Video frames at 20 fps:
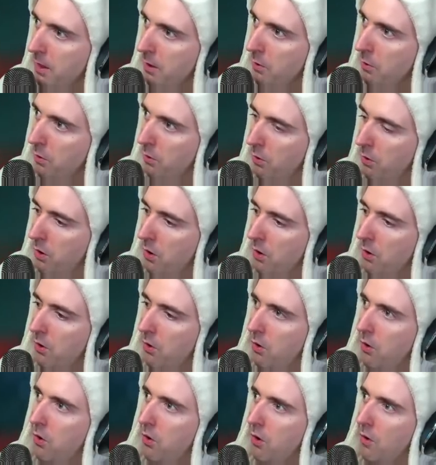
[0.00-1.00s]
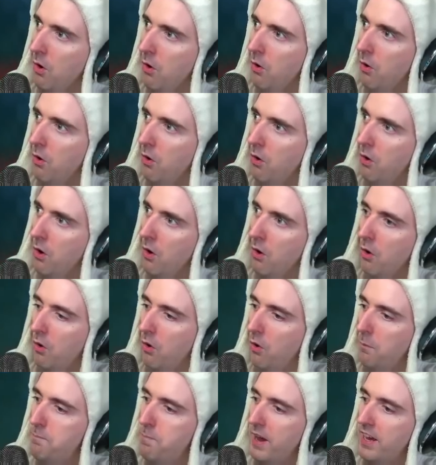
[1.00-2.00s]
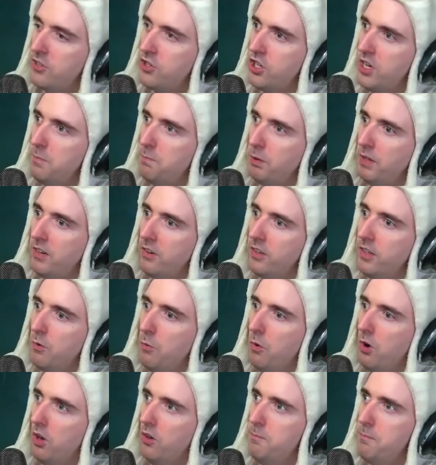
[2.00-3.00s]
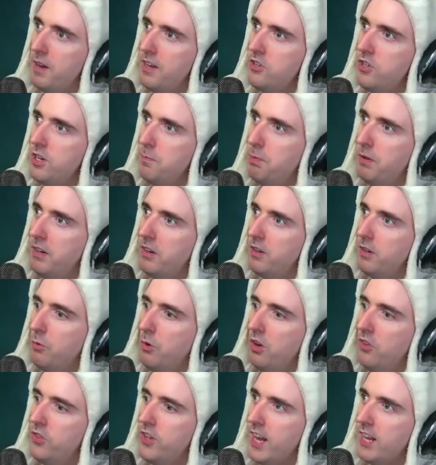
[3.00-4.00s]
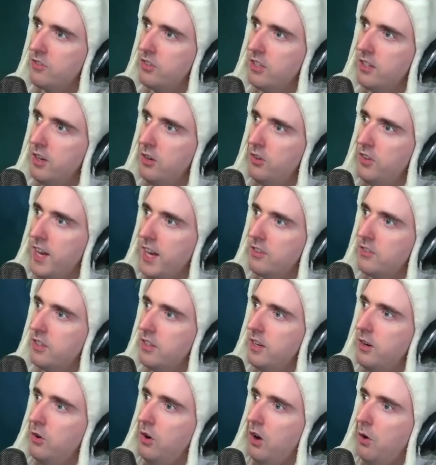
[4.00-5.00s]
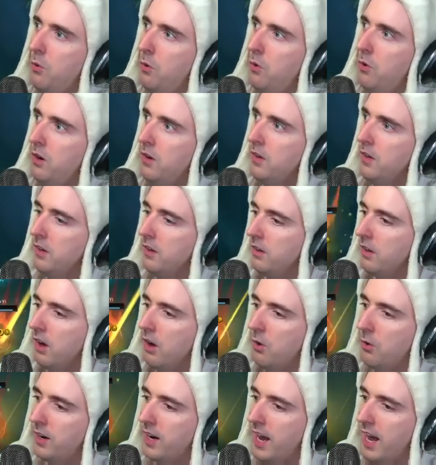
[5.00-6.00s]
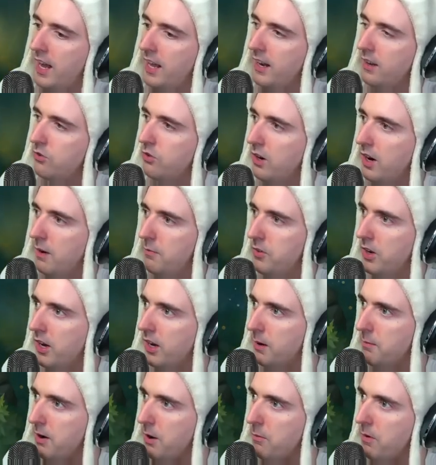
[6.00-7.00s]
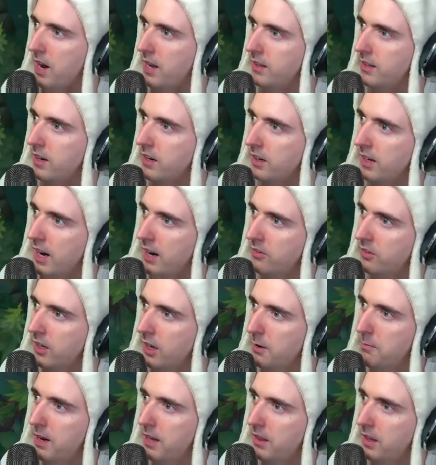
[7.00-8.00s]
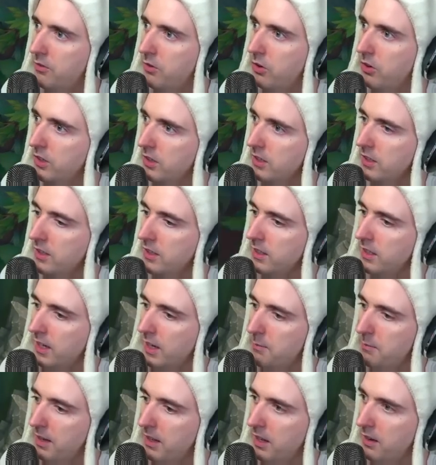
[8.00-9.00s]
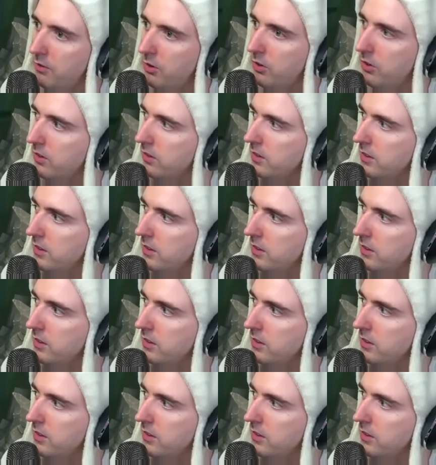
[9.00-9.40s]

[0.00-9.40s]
Ooh, ooh, ooh, ooh. Best G player in the world. Best G player in the world. Dance a little, dance a little. Ooh. Okay, that's what I'm talking about right there, guys. Get on my level. Get on my level.